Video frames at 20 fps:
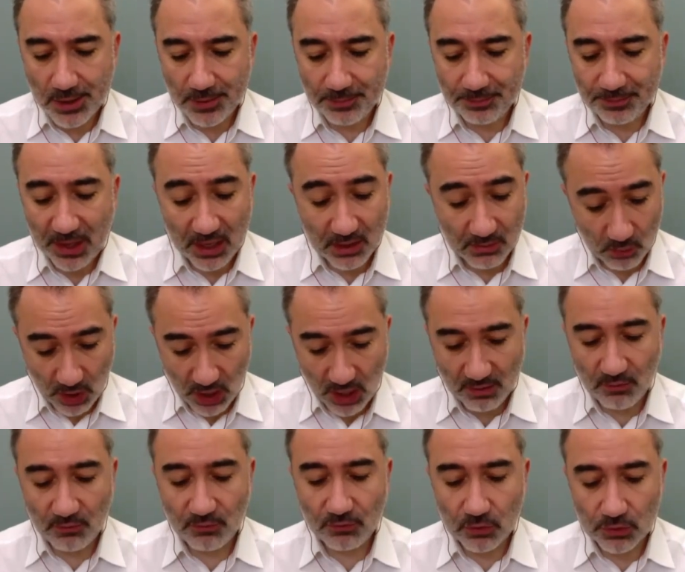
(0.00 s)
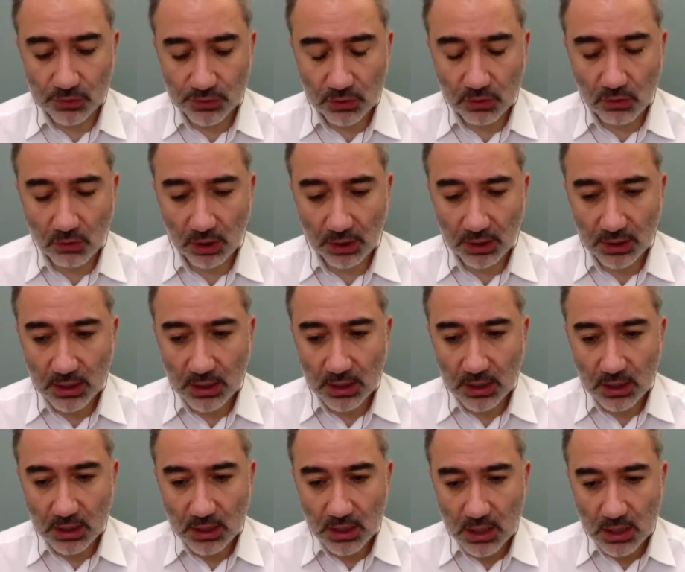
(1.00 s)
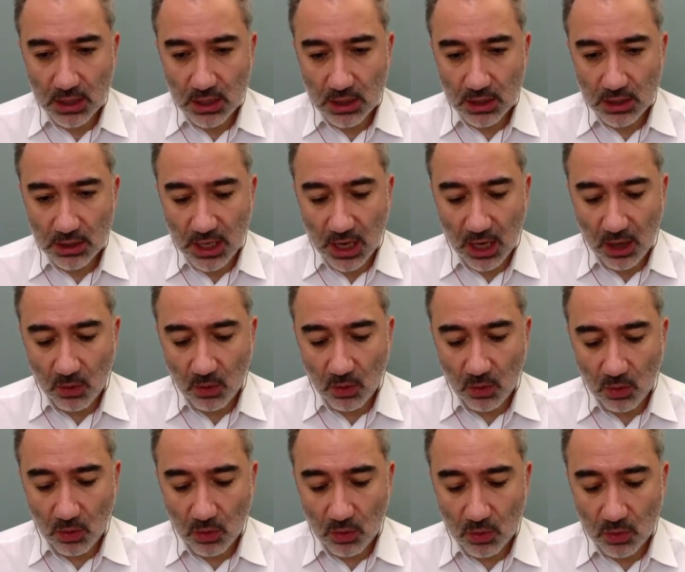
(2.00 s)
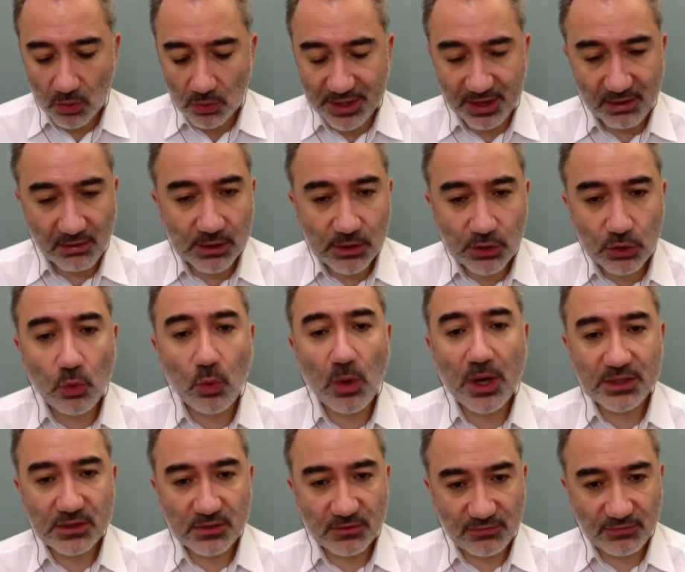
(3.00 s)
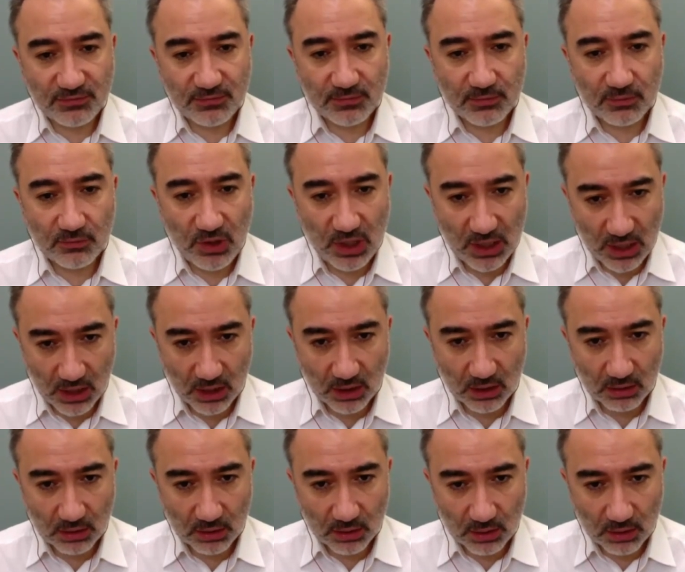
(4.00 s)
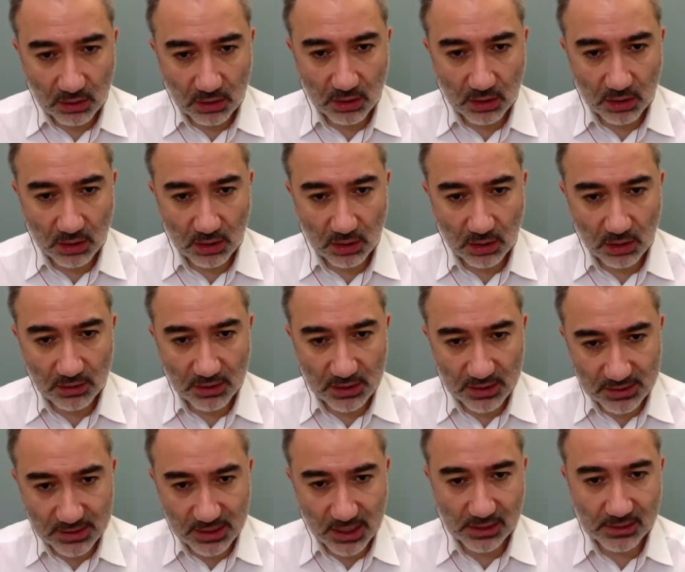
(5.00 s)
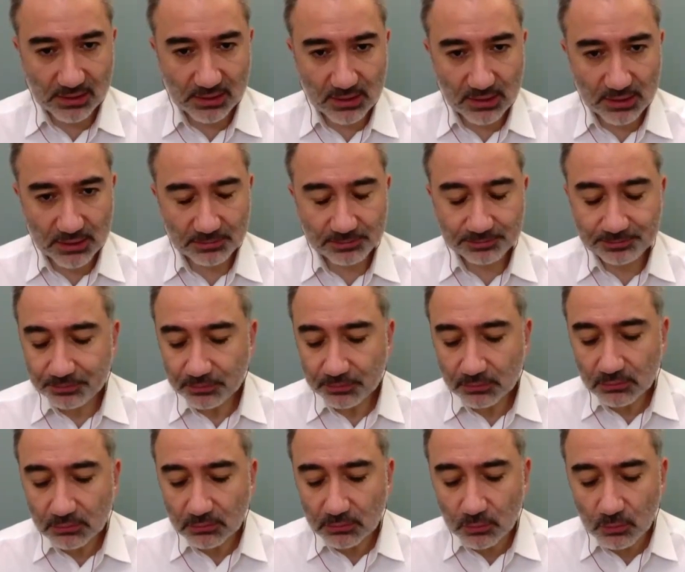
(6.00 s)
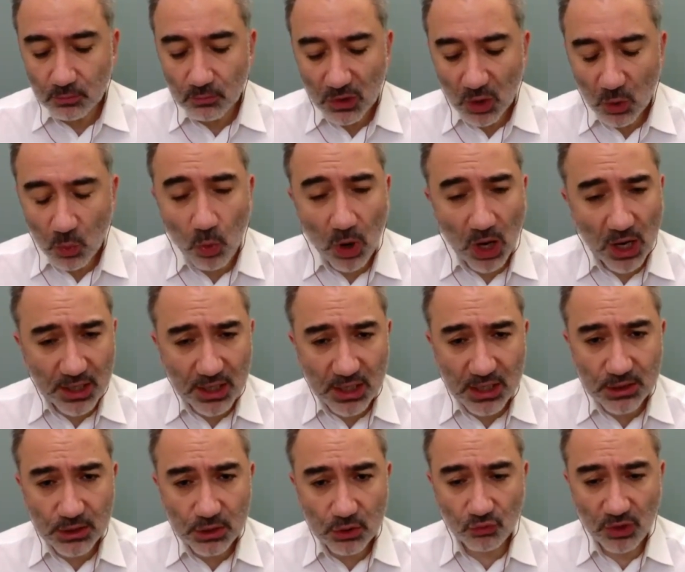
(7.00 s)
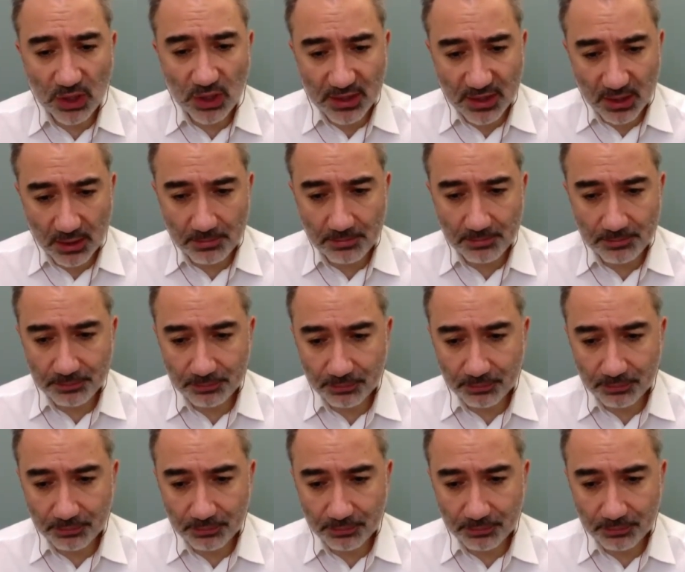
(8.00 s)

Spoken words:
and we have, of course, the Quran. Now, there are two ways of reading these texts. One is to read them